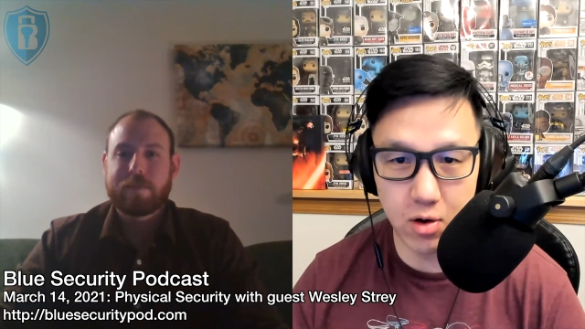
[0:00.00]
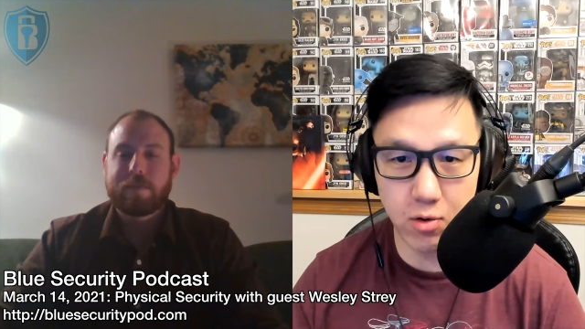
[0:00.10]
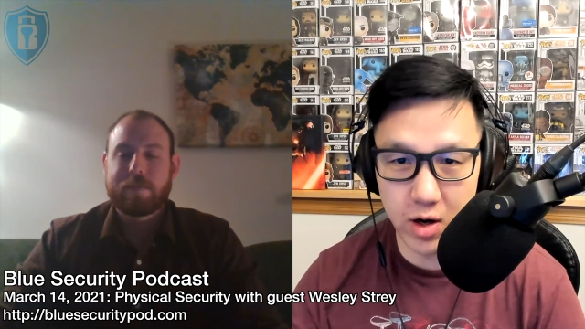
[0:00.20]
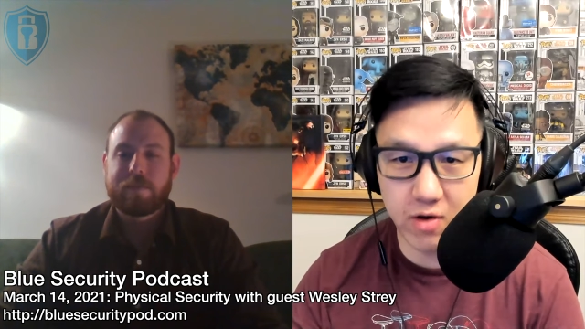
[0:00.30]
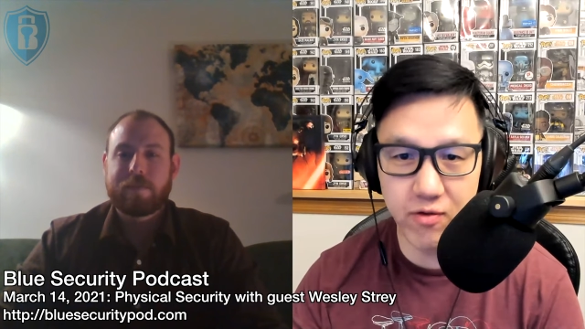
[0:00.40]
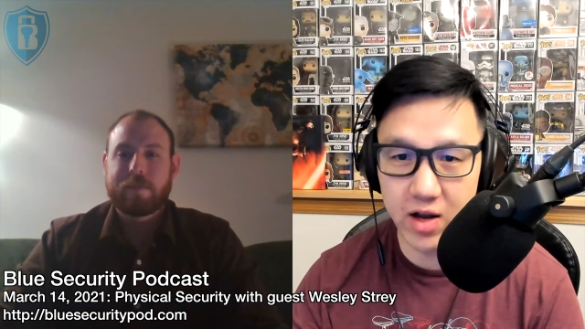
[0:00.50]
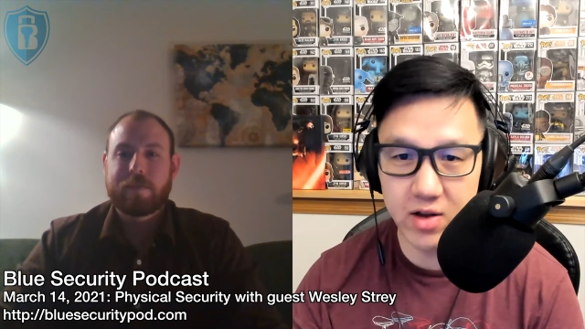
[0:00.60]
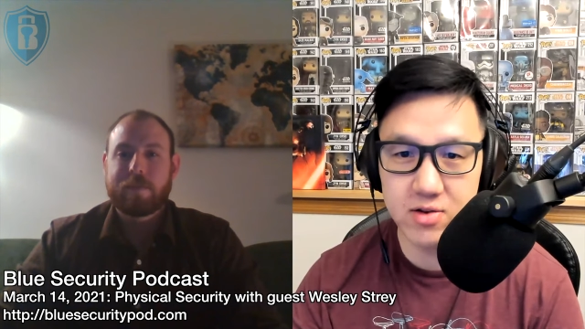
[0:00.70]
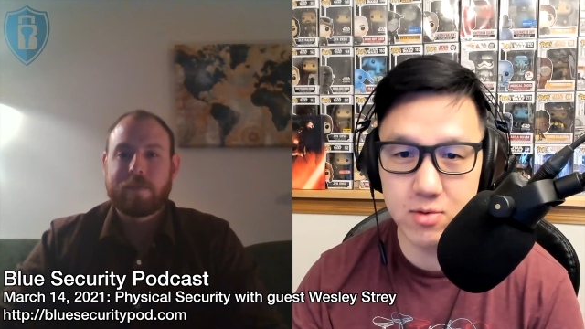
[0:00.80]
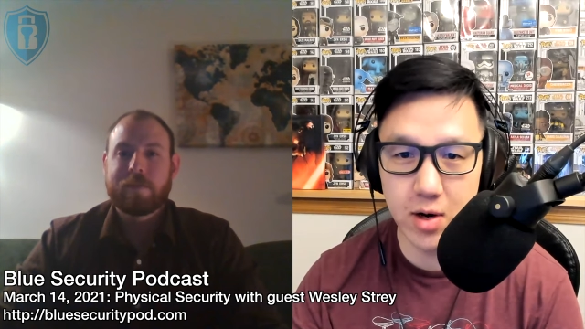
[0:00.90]
Speaker 1: great
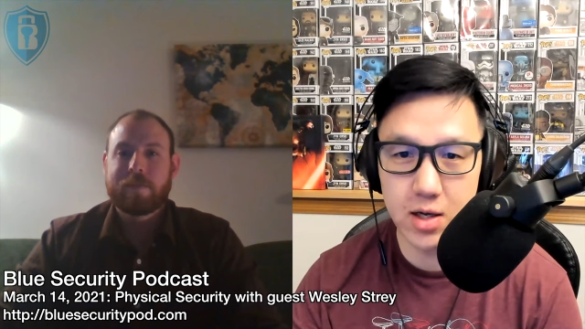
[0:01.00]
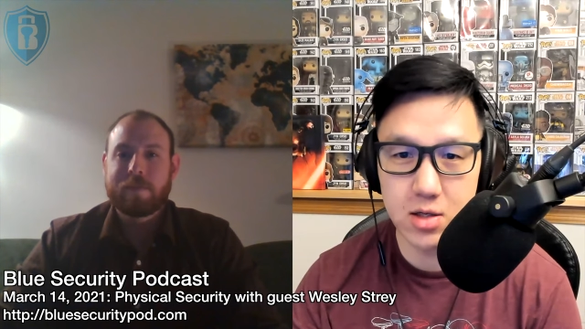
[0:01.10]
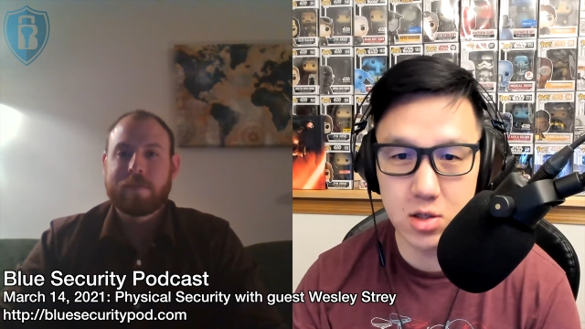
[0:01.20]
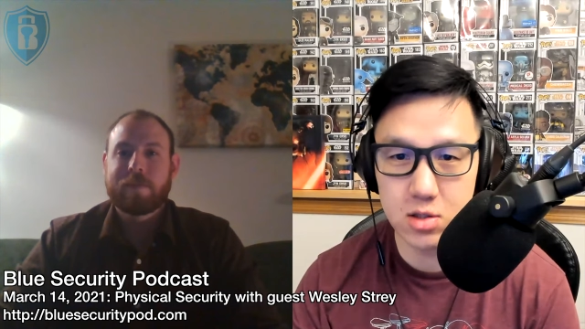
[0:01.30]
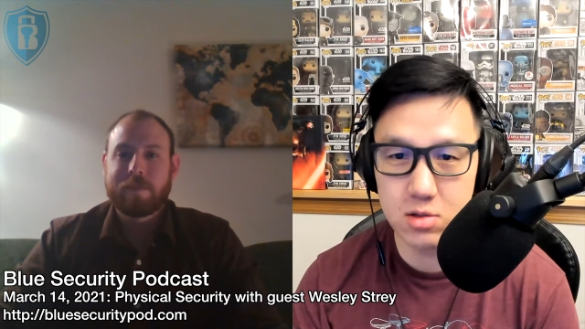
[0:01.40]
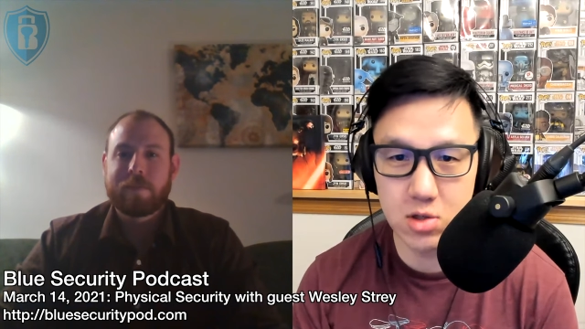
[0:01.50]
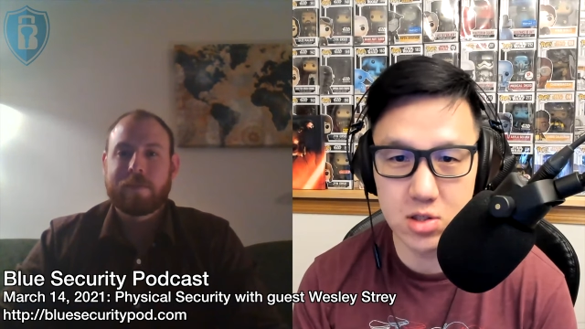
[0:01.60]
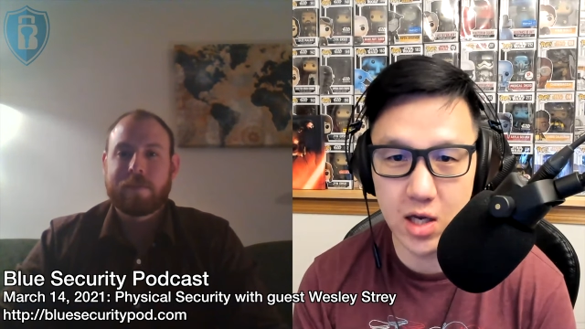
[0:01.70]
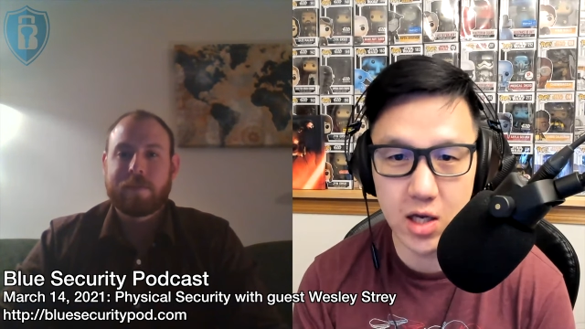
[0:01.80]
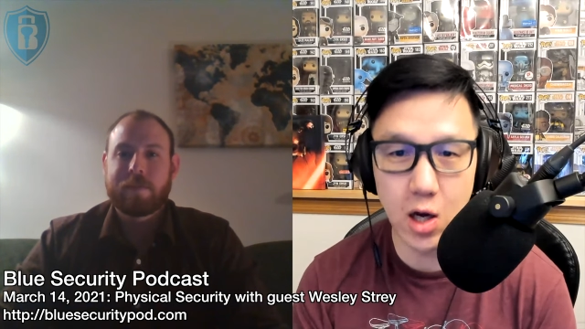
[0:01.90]
advice, right? Just
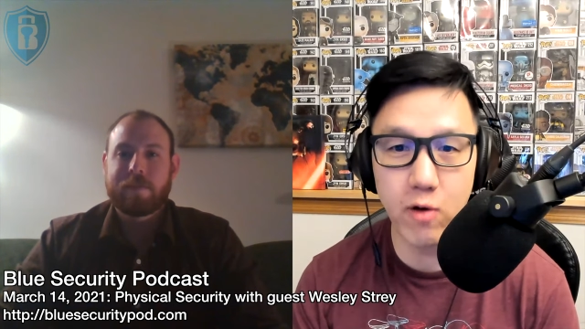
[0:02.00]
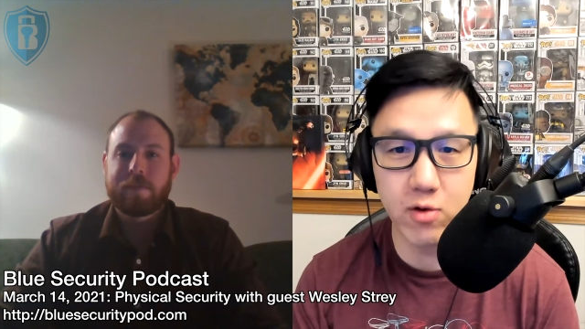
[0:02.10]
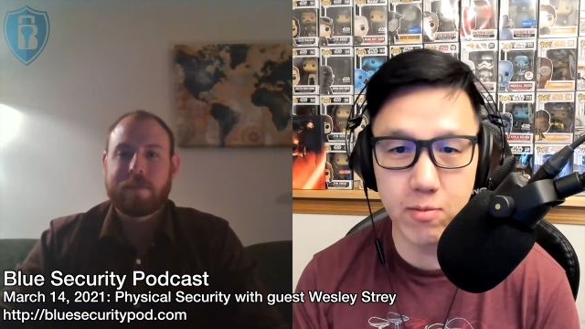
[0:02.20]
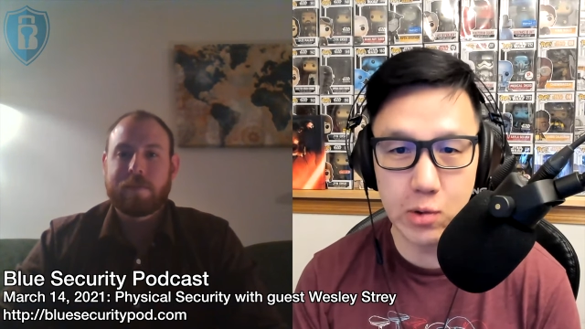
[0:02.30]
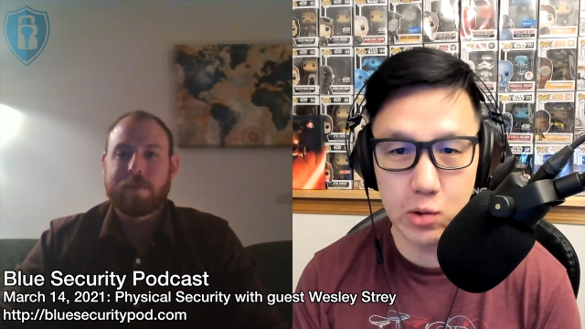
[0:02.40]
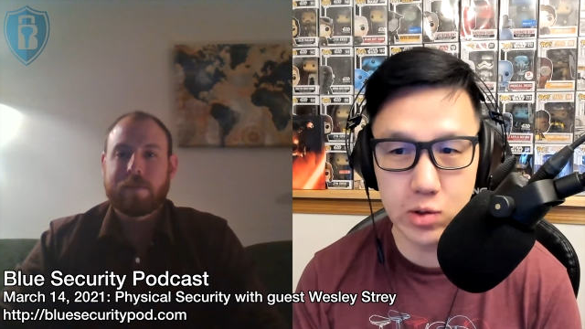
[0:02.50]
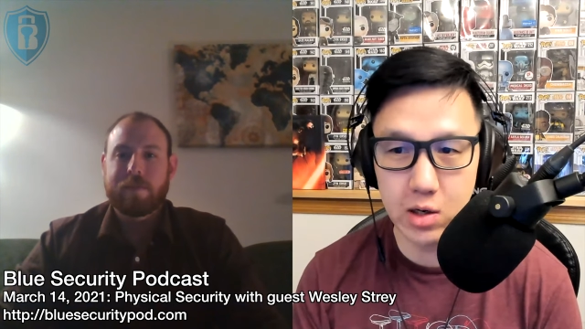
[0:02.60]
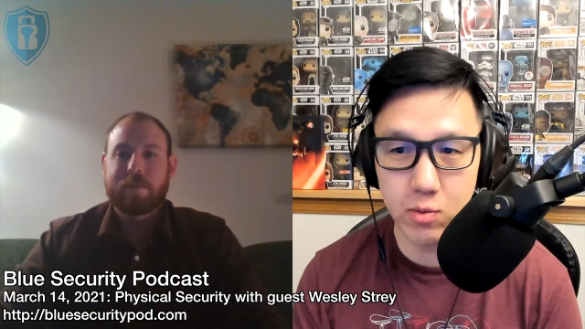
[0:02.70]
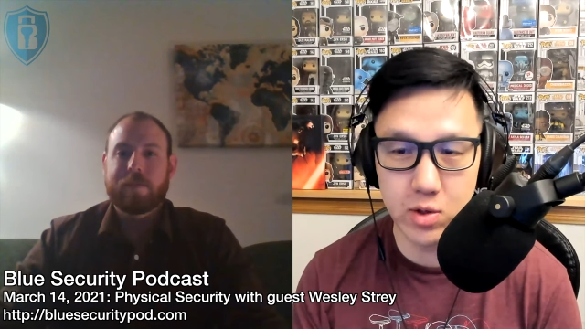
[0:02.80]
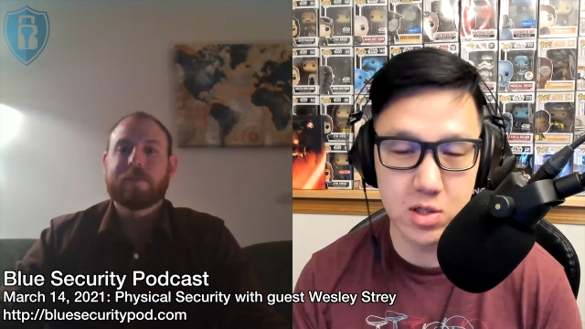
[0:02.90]
just take care of your
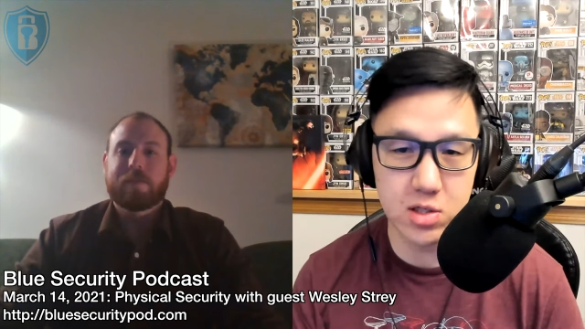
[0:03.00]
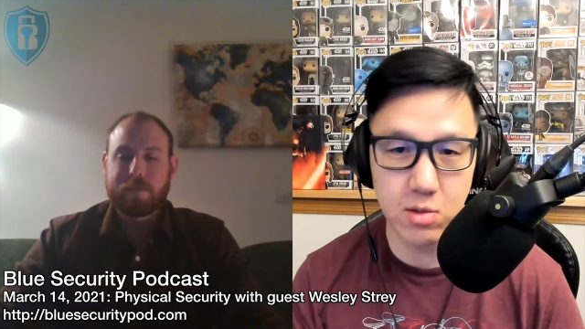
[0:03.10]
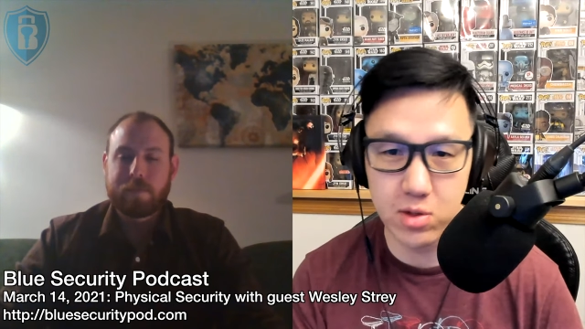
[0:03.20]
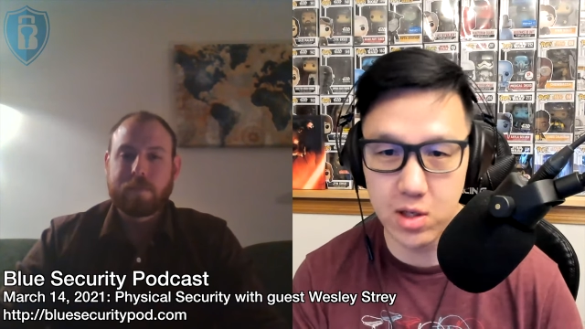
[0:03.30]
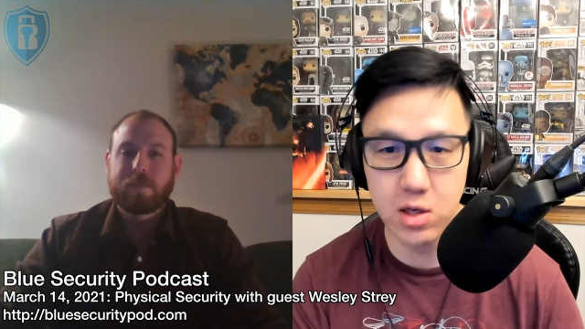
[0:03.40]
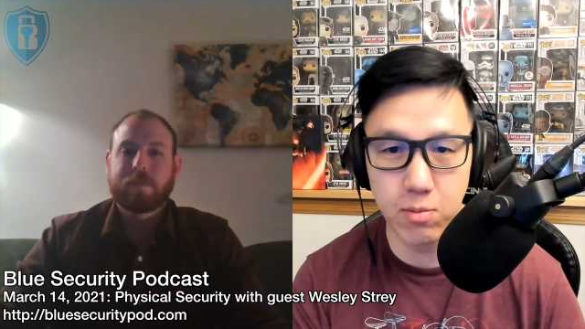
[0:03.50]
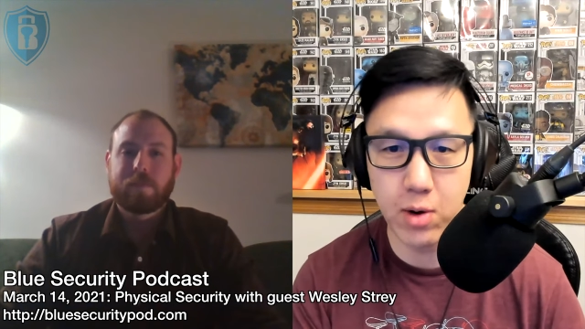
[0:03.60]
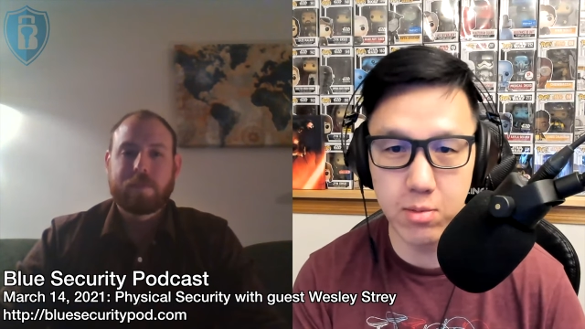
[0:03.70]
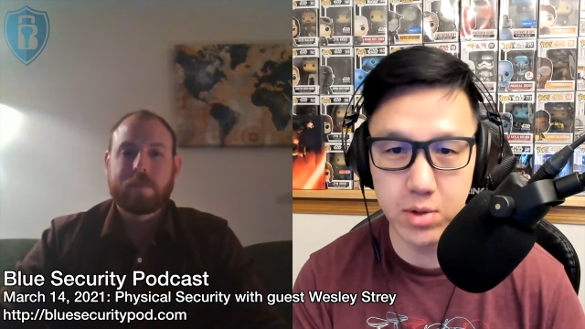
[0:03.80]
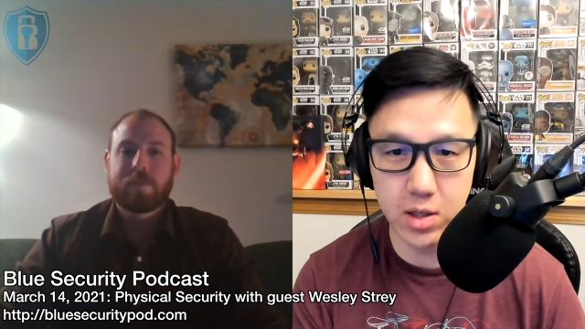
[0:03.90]
building, which is something that you're
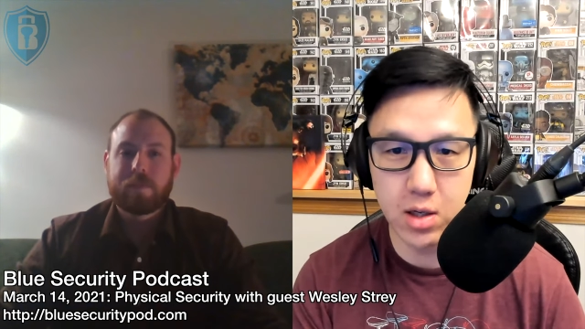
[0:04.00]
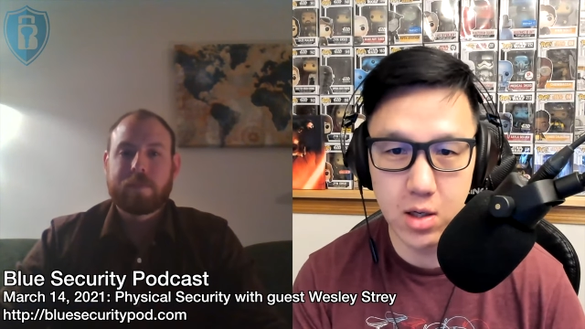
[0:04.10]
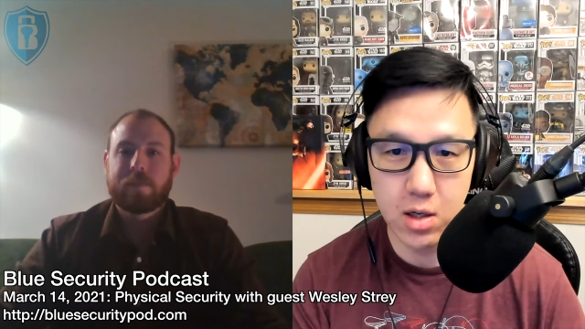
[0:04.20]
probably